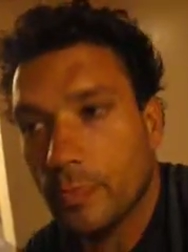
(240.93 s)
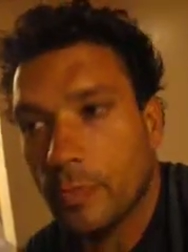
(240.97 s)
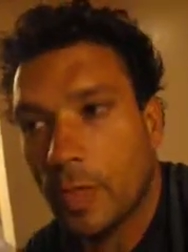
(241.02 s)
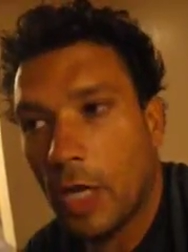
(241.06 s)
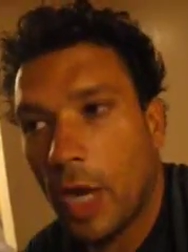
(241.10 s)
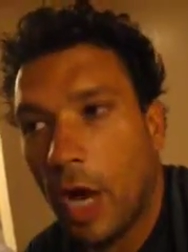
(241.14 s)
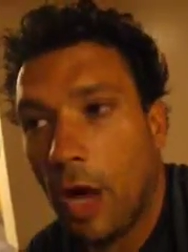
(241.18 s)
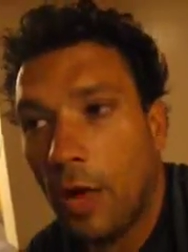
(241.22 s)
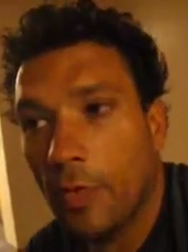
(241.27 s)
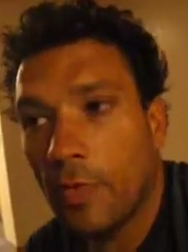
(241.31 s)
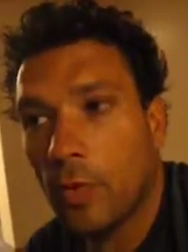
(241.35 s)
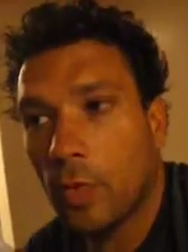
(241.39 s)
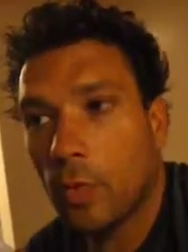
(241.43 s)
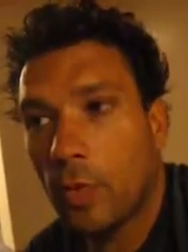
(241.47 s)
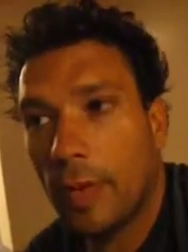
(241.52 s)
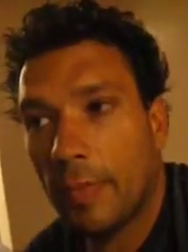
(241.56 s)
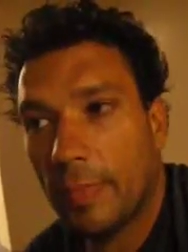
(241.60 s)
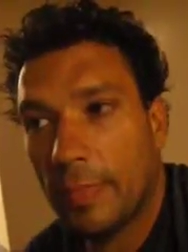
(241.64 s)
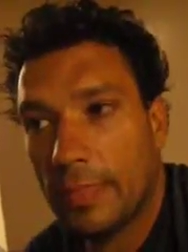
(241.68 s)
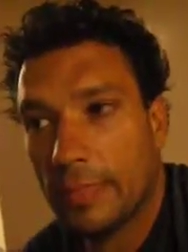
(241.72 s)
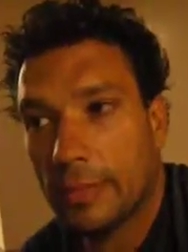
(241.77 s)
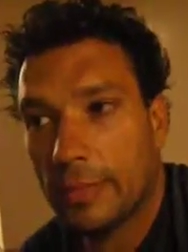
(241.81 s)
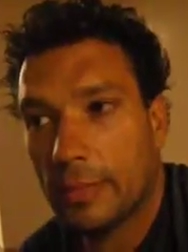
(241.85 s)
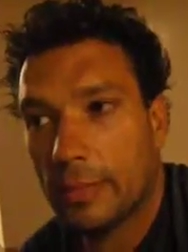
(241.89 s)
other
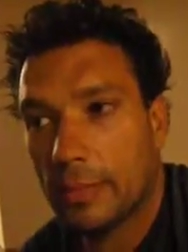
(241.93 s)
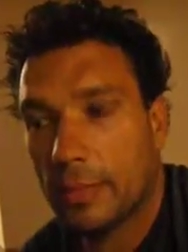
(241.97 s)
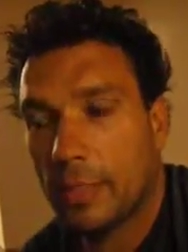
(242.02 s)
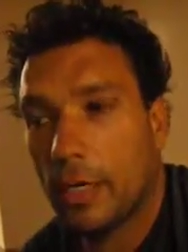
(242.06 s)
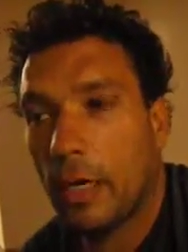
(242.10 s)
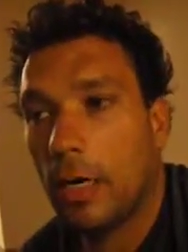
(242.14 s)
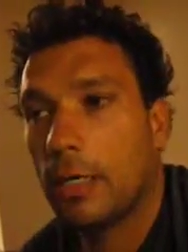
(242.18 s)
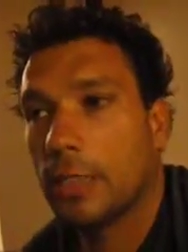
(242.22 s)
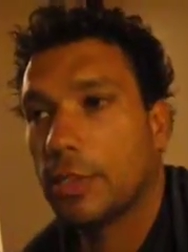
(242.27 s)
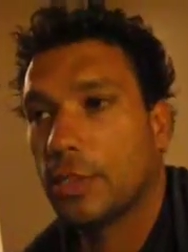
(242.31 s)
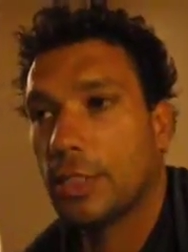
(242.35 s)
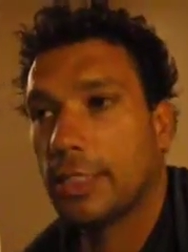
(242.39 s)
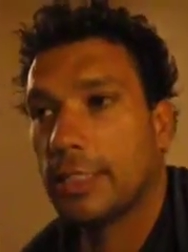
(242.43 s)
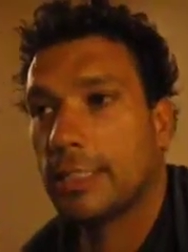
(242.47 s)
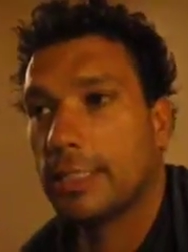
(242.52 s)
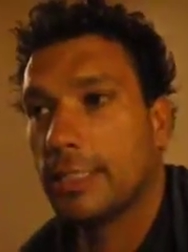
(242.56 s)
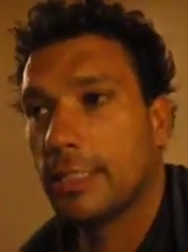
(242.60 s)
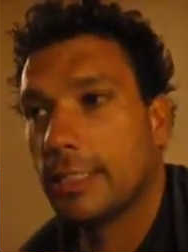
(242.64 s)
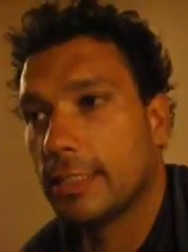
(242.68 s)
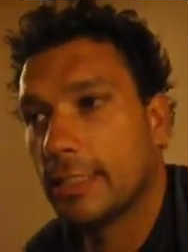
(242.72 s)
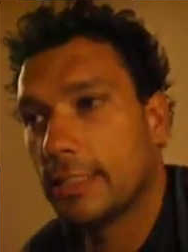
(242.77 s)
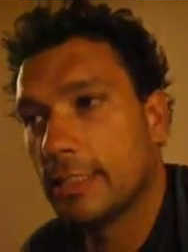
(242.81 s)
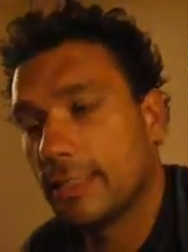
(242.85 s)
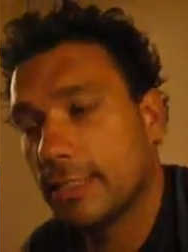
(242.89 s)
women's
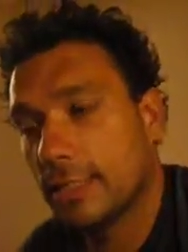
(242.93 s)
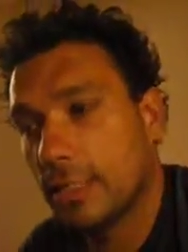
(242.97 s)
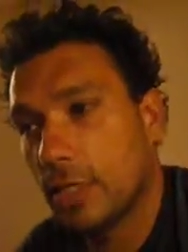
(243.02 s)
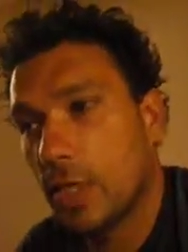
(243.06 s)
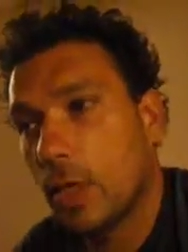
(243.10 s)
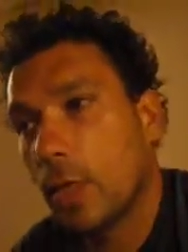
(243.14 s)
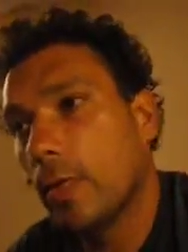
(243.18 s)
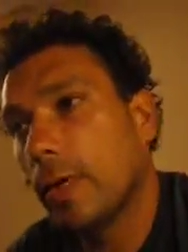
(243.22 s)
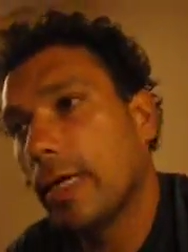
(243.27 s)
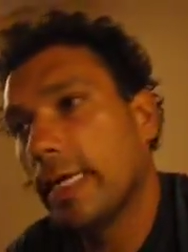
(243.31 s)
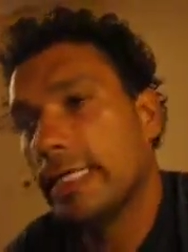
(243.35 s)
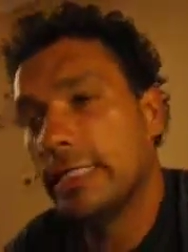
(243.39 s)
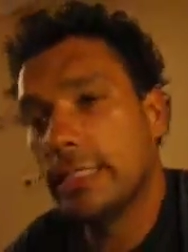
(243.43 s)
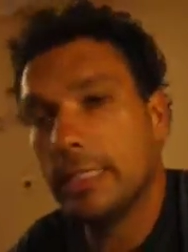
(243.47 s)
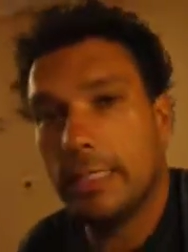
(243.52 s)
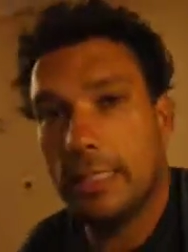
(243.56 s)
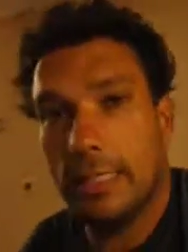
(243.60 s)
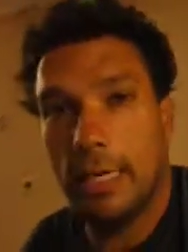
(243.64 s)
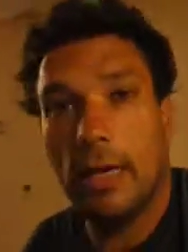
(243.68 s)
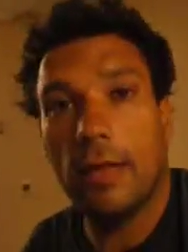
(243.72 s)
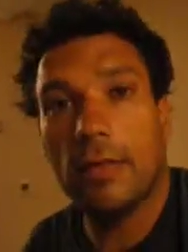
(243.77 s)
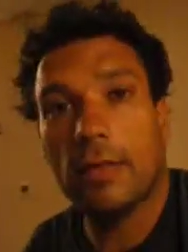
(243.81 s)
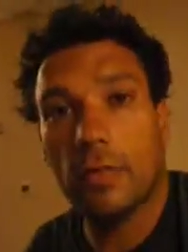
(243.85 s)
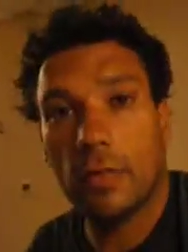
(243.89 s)
consciousnesses go into the
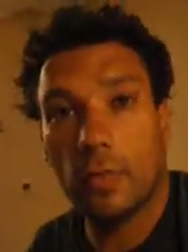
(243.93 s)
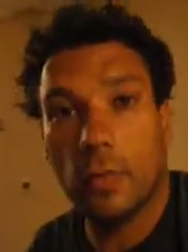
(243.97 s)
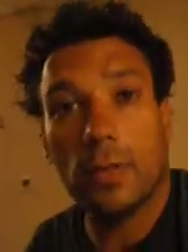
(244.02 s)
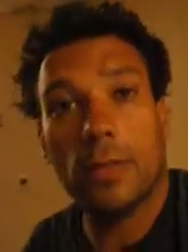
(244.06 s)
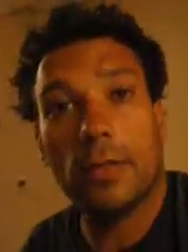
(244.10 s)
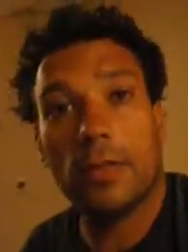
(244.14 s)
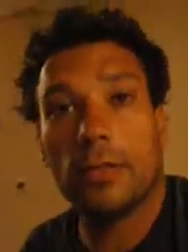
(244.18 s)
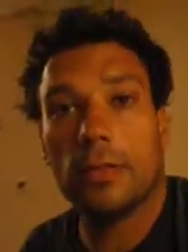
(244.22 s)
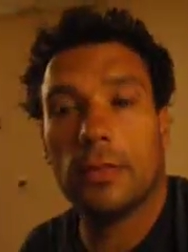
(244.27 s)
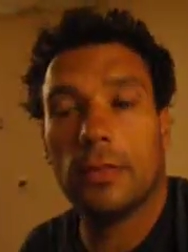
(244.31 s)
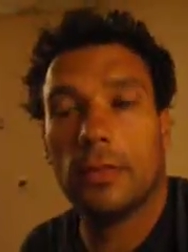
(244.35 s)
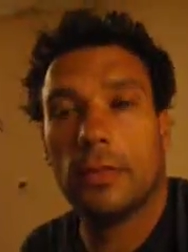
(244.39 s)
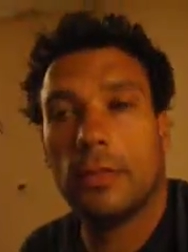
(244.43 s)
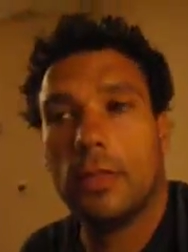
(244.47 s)
other world.